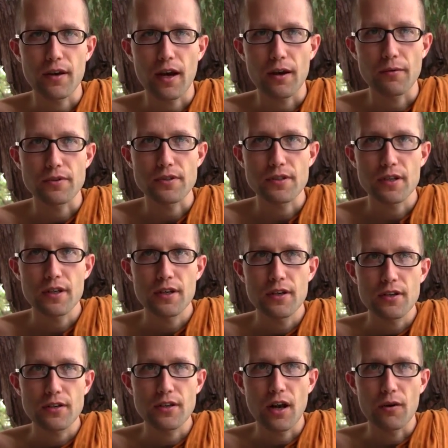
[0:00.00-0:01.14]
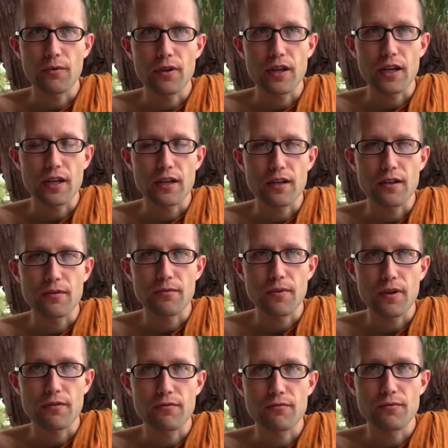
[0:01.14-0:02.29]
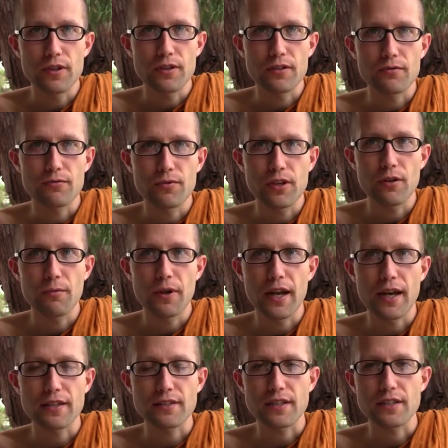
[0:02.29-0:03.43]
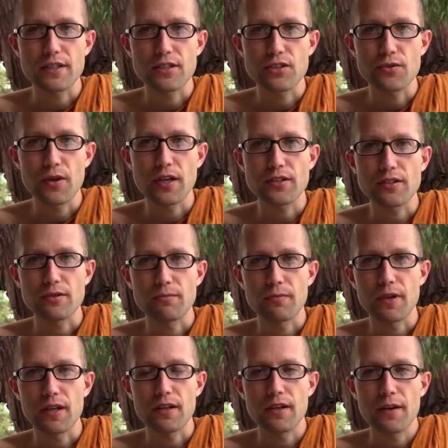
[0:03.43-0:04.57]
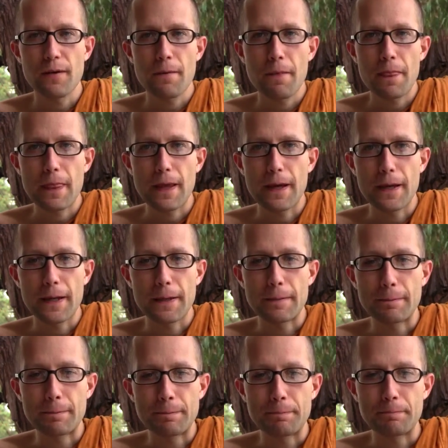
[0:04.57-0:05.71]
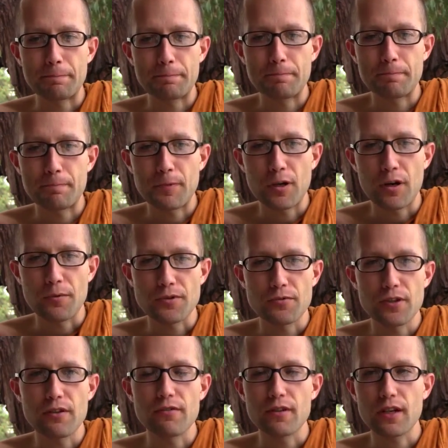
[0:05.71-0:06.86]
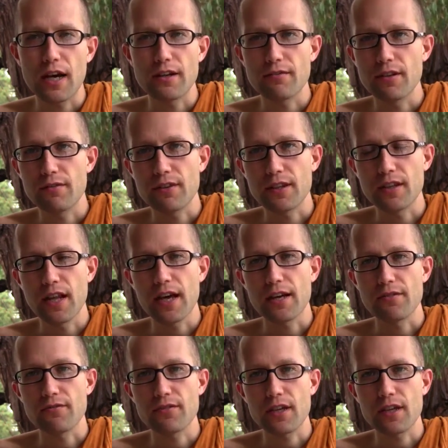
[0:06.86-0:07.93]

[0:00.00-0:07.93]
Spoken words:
I was not really in a real monastic situation, but I was kind of living the life,